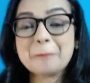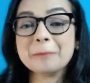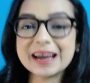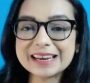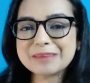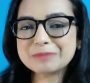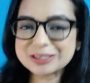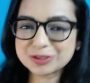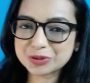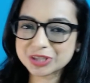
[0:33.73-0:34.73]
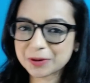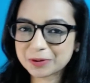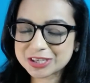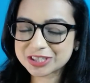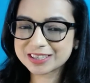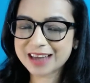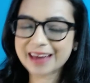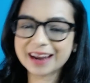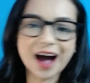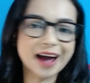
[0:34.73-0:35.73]
My name is Rucha Krishnan
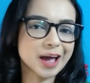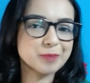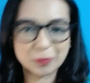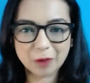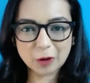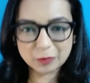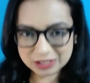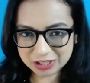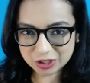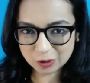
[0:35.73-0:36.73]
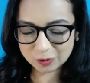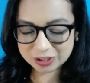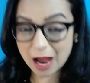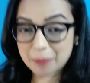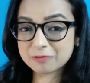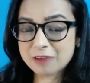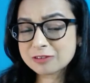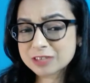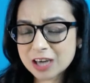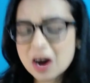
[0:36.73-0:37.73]
and I am your Power Presence coach. I'm a
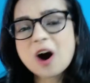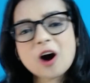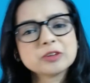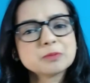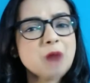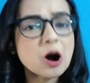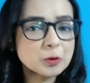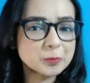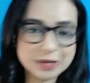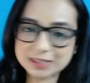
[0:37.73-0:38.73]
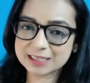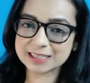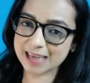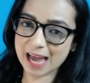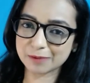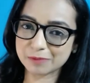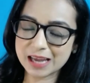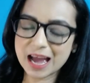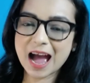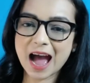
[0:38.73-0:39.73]
founder of the Power Presence
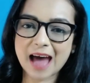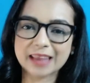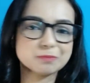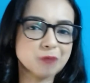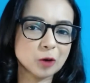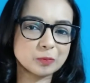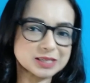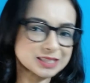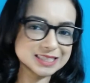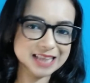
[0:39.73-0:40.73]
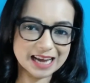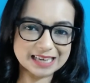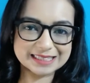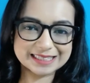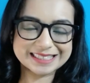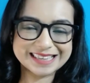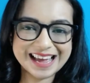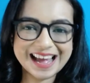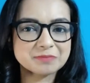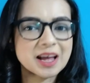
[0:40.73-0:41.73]
Academy and the Power Presence Alliance.
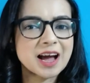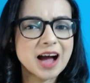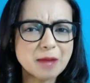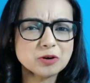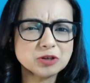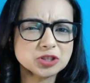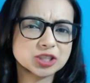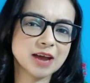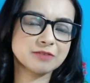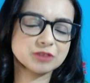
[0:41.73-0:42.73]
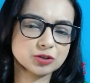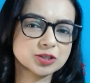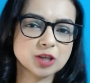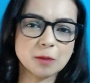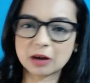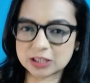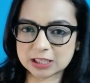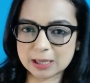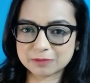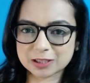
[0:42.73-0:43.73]
I'm going to share with you some
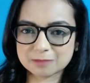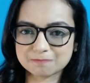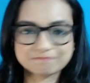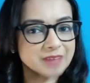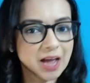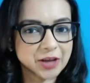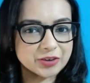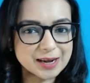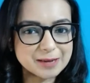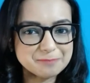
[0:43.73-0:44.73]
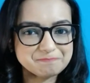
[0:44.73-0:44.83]
concepts. Are you ready?